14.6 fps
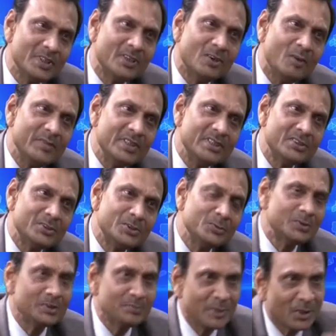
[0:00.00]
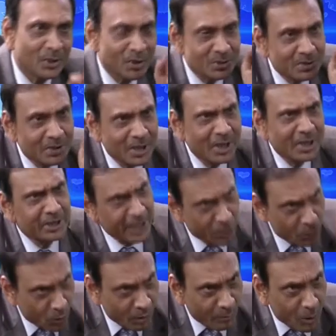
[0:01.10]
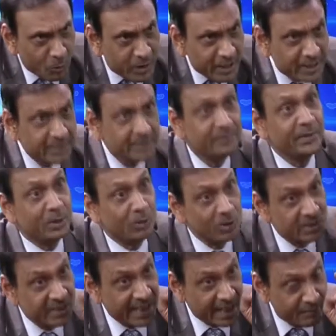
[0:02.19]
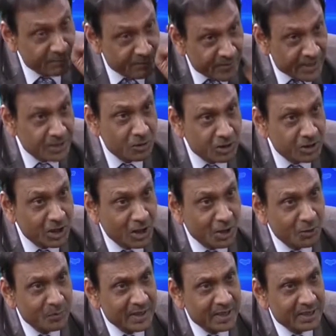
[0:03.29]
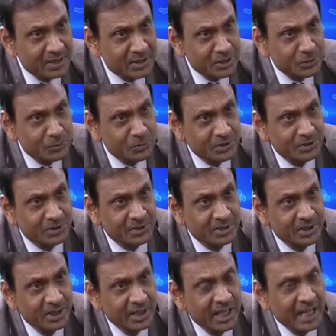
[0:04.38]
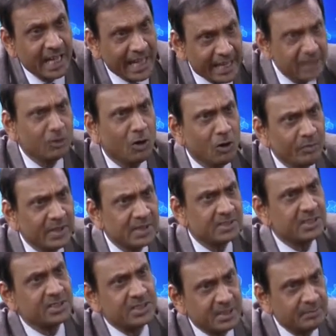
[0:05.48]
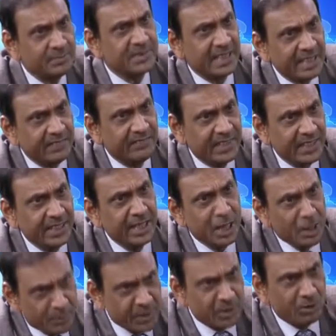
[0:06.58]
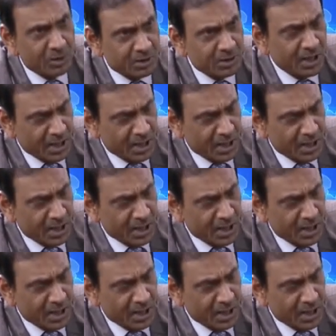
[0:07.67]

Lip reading: government institution because they know about it, because they have faith on the government institutions and government system delivery, because